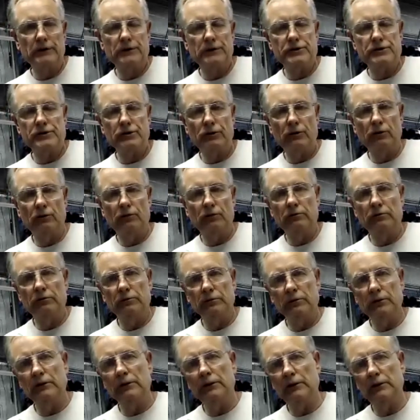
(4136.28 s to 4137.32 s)
So,
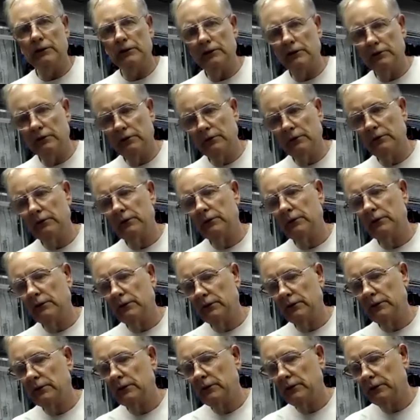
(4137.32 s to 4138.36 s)
uh,
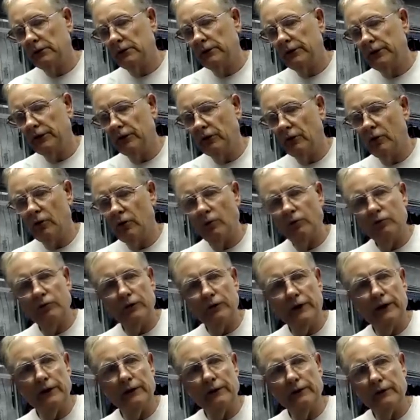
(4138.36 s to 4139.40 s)
you know,
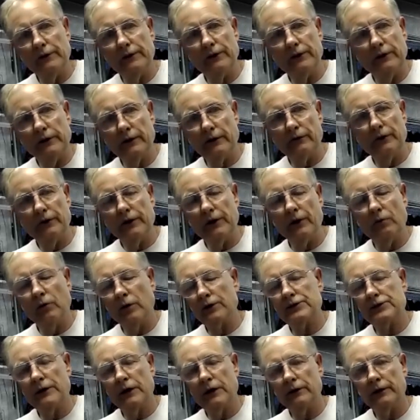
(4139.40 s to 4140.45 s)
hopefully everything
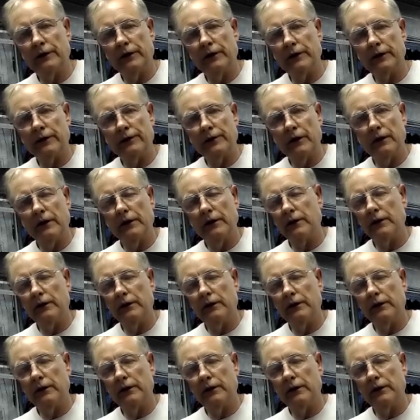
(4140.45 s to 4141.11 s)
works out like you think.